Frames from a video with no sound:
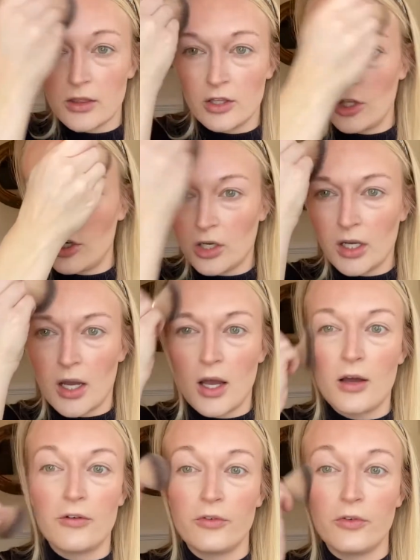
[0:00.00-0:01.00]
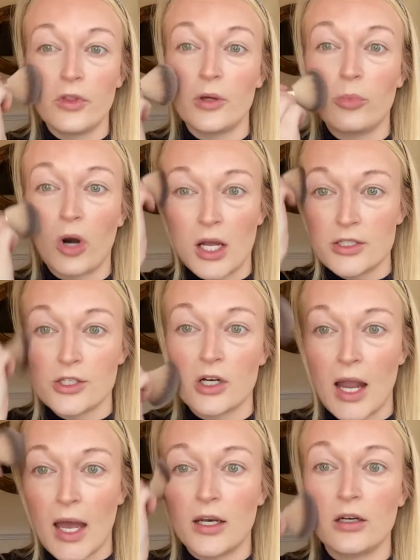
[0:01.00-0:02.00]
look of the bronzer
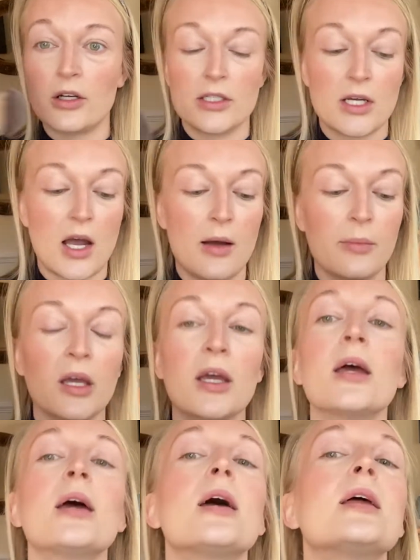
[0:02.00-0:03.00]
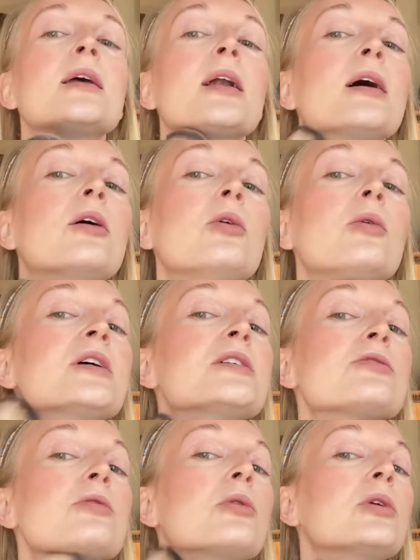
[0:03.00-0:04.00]
added on top. And then I always
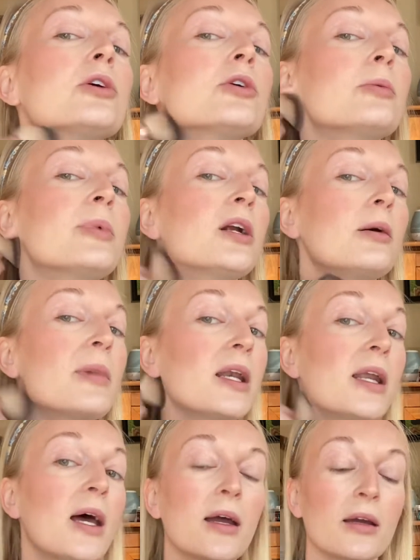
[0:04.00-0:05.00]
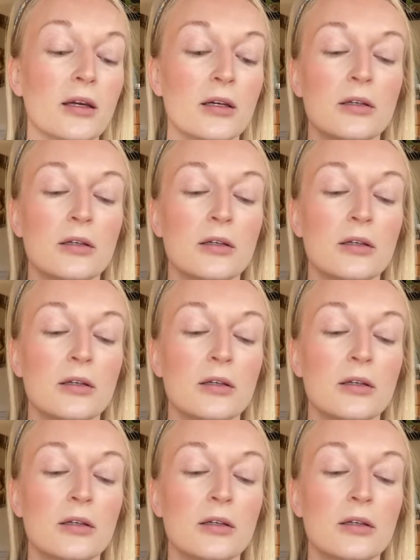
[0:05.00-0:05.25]
throw a little bit on my neck.